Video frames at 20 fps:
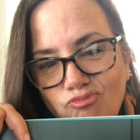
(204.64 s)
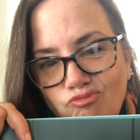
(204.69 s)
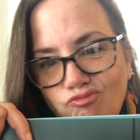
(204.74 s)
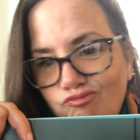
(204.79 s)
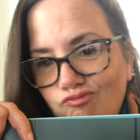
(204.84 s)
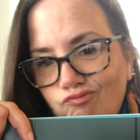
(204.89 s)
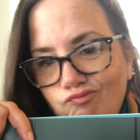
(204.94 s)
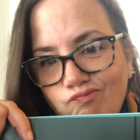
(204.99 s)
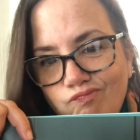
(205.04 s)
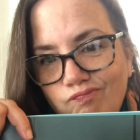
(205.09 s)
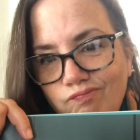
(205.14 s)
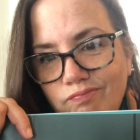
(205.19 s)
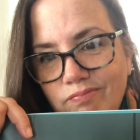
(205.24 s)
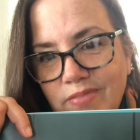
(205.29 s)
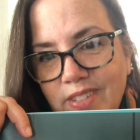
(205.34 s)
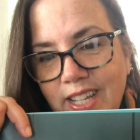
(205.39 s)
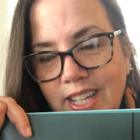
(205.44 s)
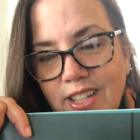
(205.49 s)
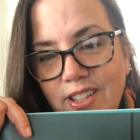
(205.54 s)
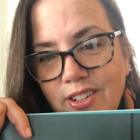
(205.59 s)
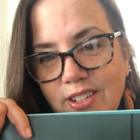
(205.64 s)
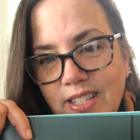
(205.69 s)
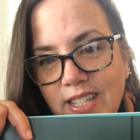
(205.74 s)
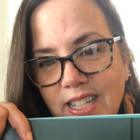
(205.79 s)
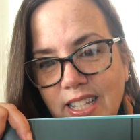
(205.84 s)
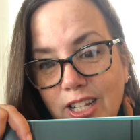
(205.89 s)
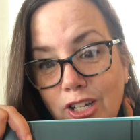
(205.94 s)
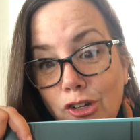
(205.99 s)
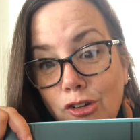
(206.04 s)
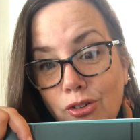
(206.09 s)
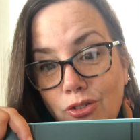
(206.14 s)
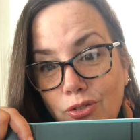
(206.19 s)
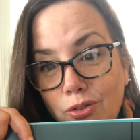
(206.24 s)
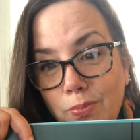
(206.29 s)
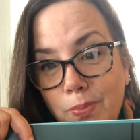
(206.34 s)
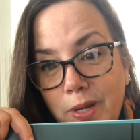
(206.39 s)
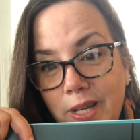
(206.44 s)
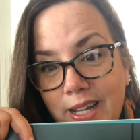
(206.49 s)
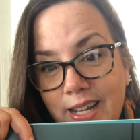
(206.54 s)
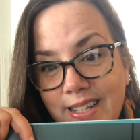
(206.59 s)
He looks a little
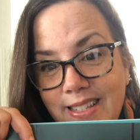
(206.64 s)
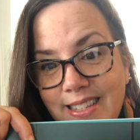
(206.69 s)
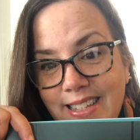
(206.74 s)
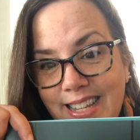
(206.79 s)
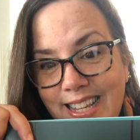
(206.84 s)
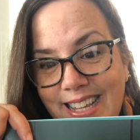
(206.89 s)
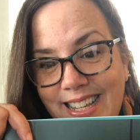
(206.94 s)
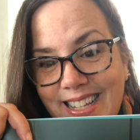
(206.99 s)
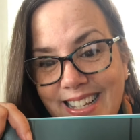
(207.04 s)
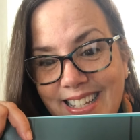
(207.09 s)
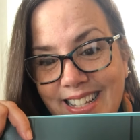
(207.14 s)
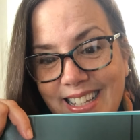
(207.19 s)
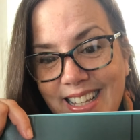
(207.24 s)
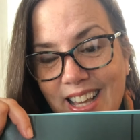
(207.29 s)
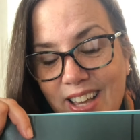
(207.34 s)
droopy, doesn't he?